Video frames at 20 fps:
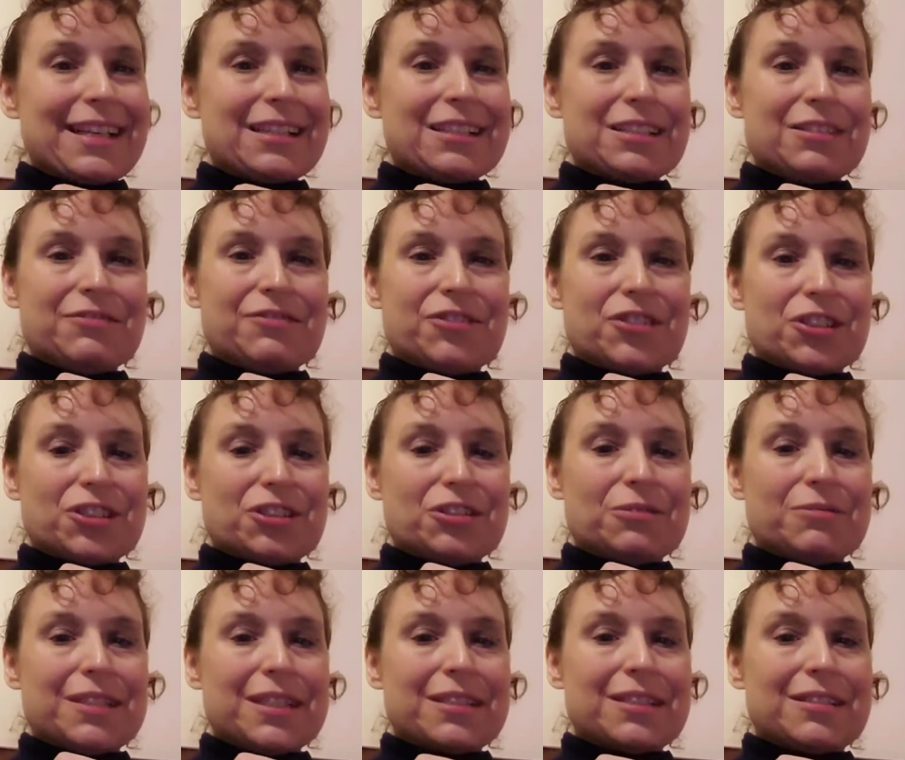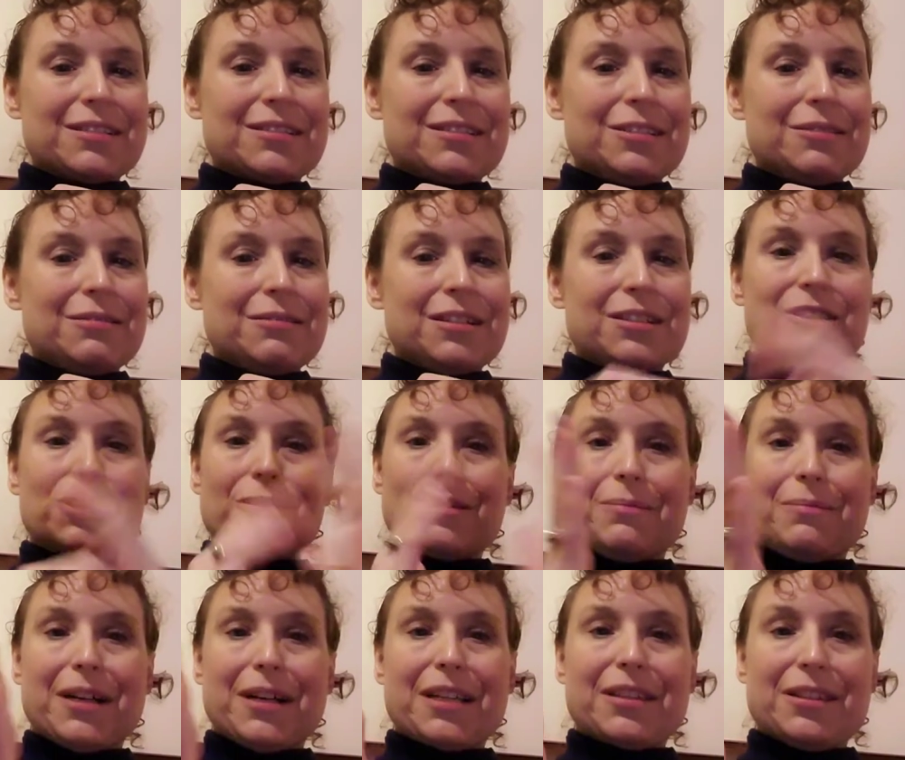that the first two weeks to two into
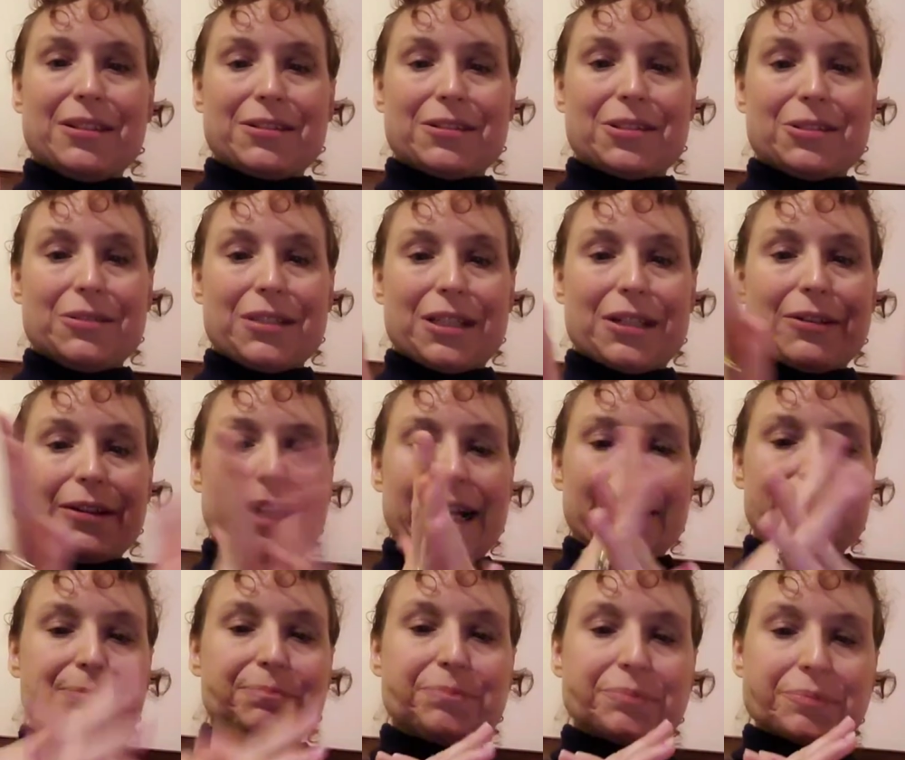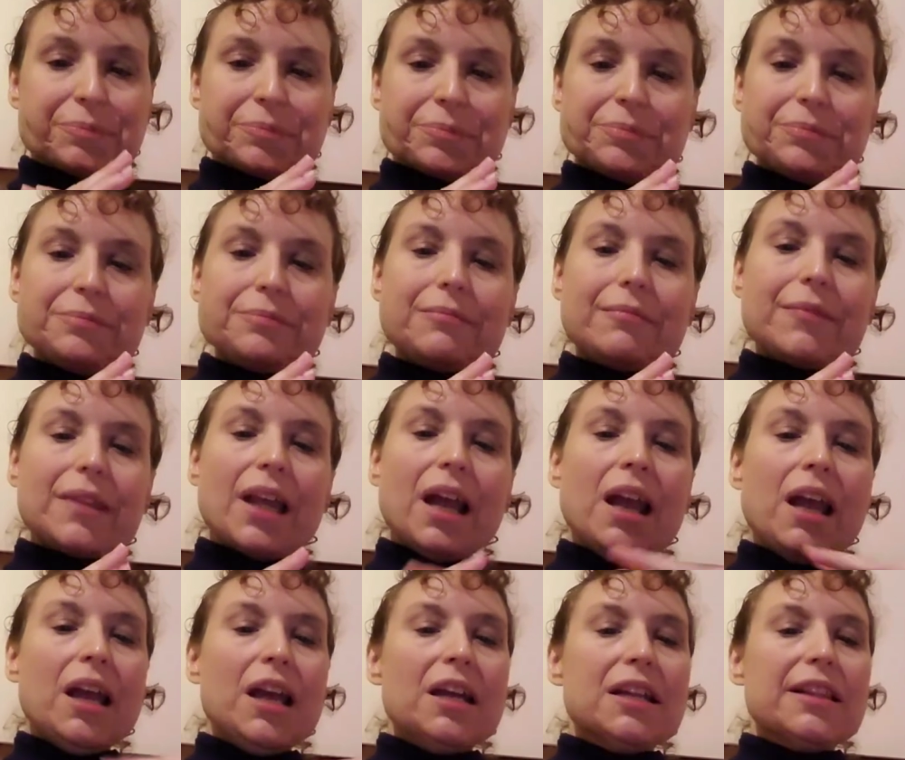a month, you're doing great.
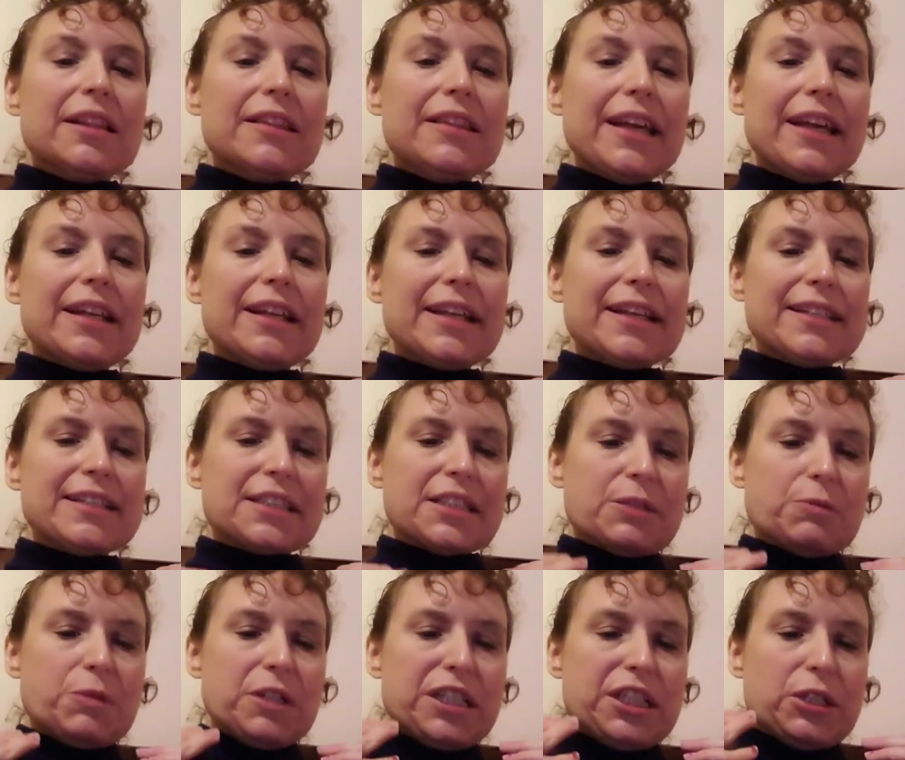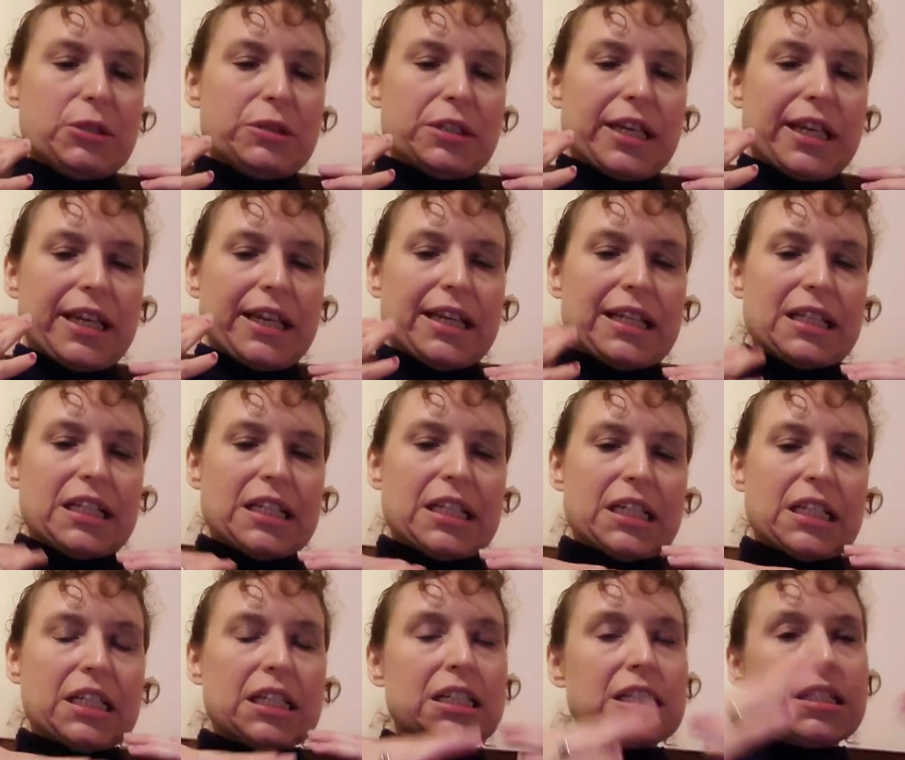The thing is, when you get
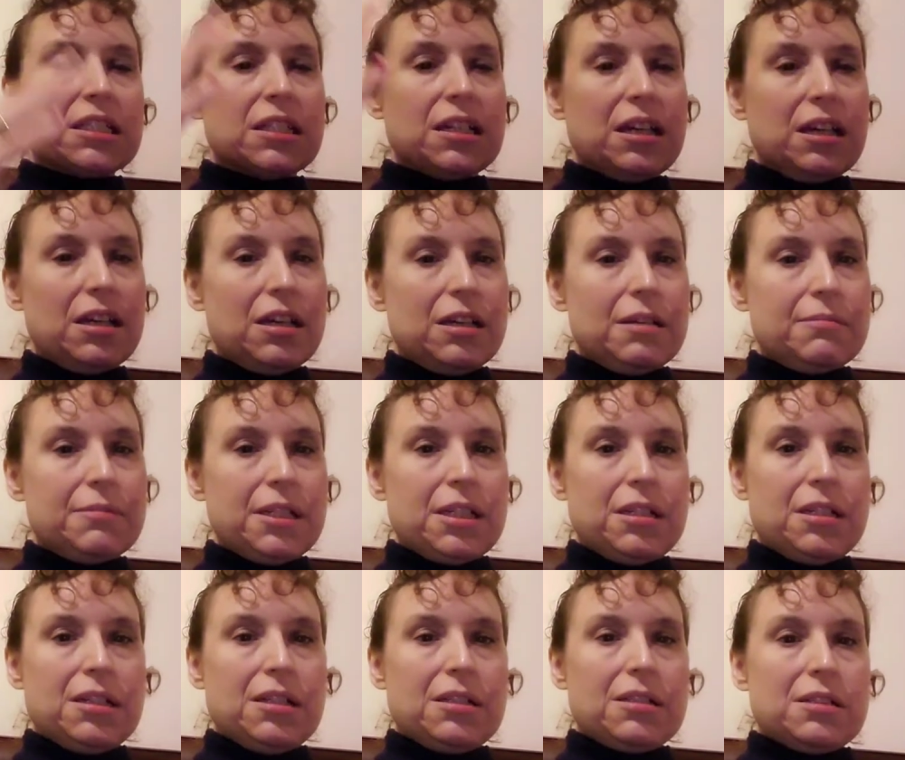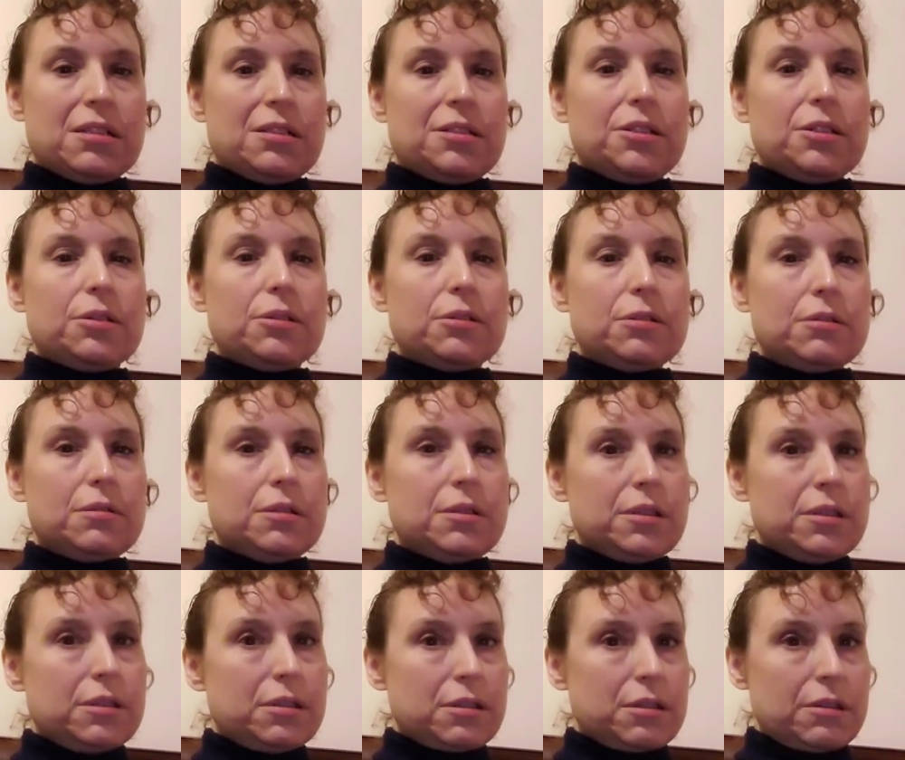um, to
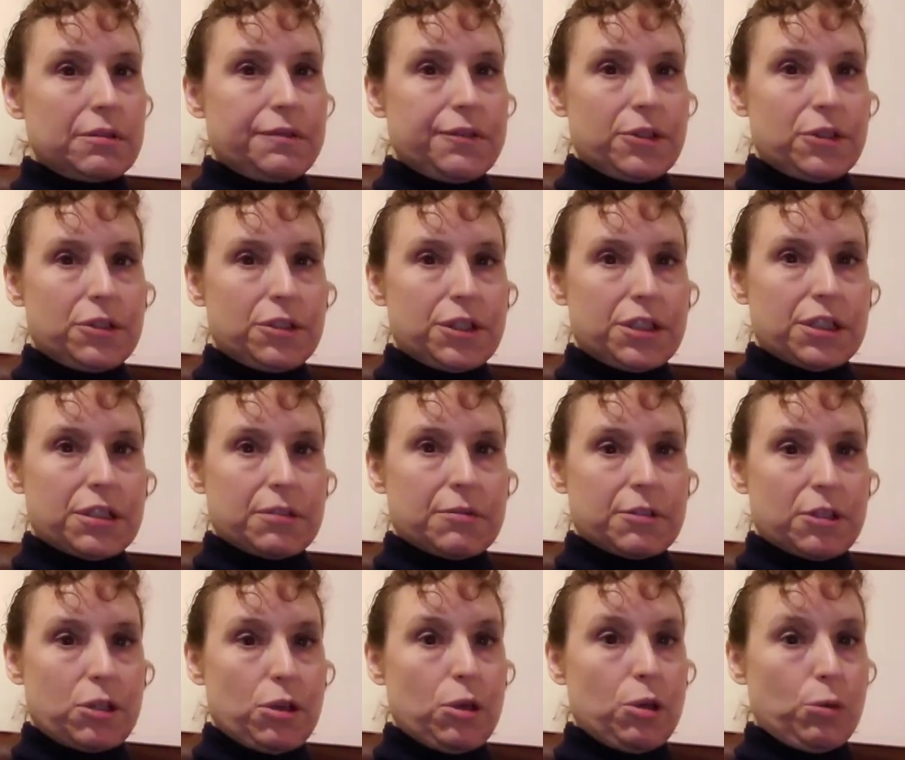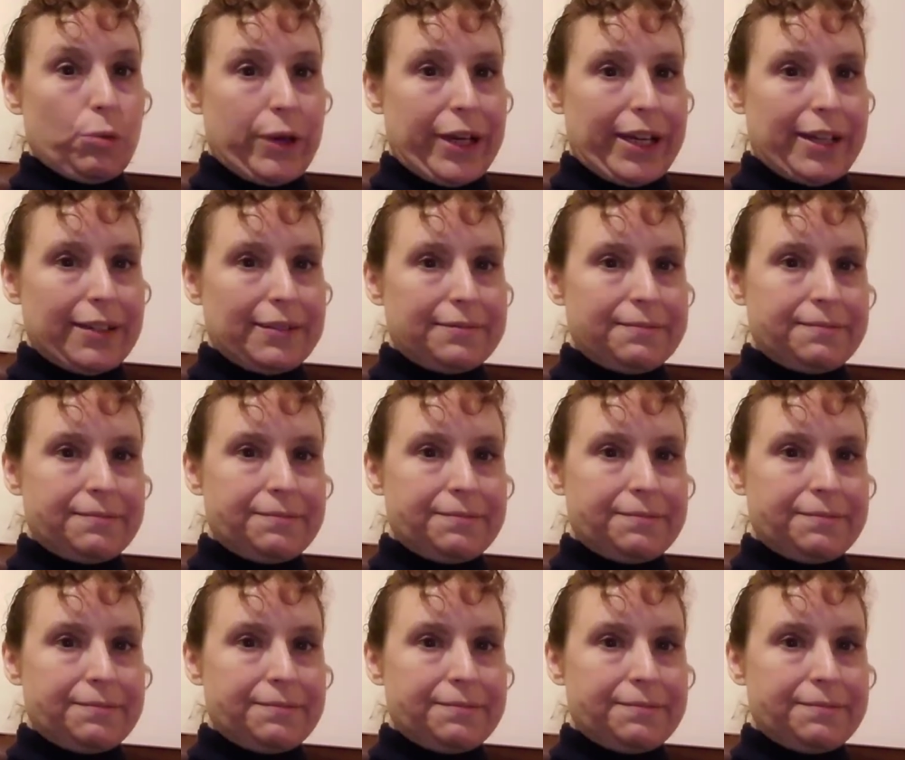your first goal weight.